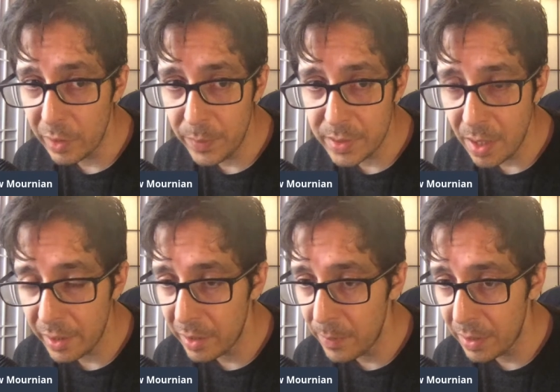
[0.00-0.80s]
going to be
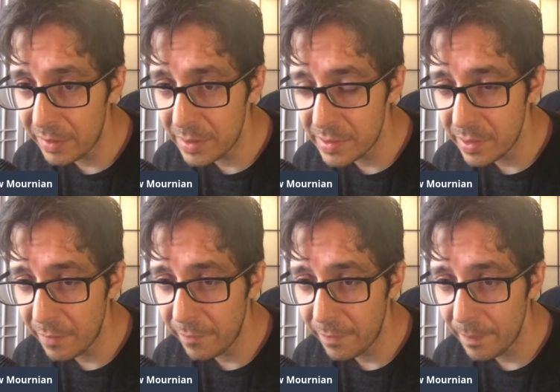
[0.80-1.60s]
talking about this stuff
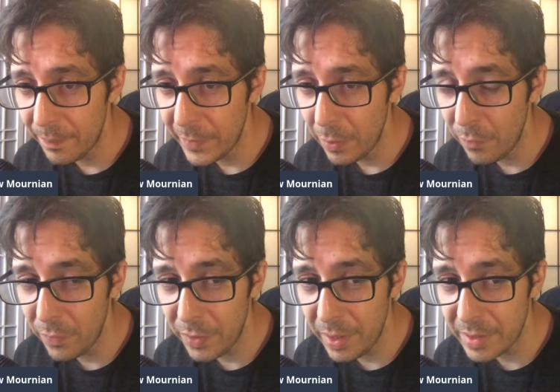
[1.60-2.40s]
over
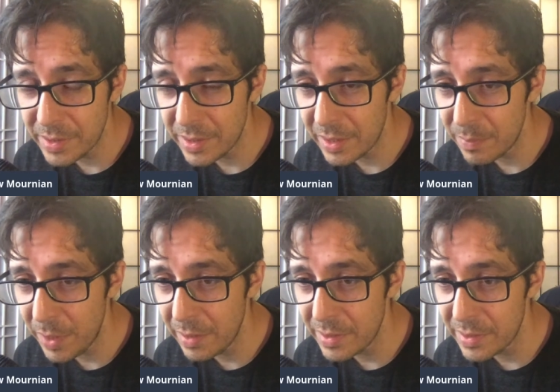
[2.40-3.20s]
the next 6
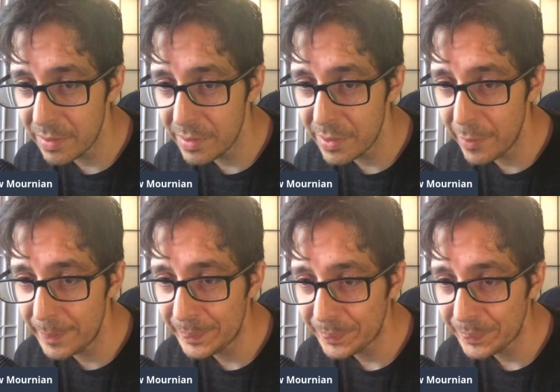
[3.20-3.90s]
months. And so